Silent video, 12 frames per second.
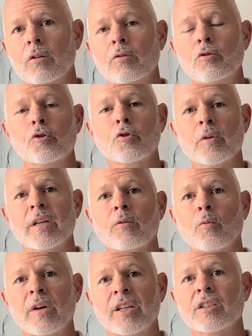nutrient
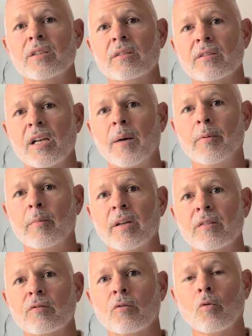rich
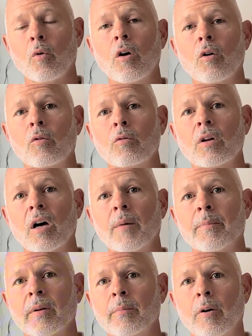supplements grown
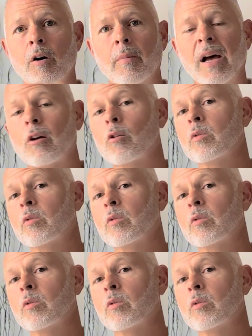up in Palmyra,